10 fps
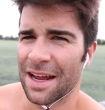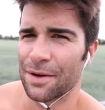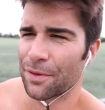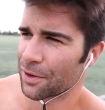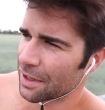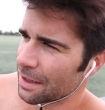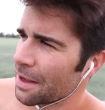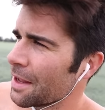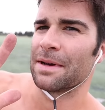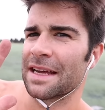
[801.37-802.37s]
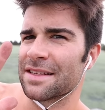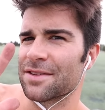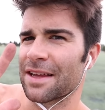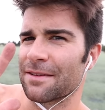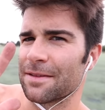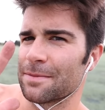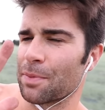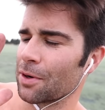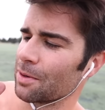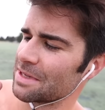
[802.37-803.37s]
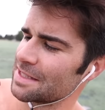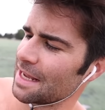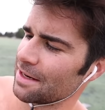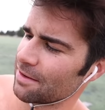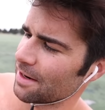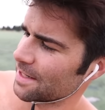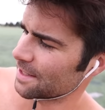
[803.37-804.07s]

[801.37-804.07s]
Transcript: kind of hurting. My hands are like perma-stained right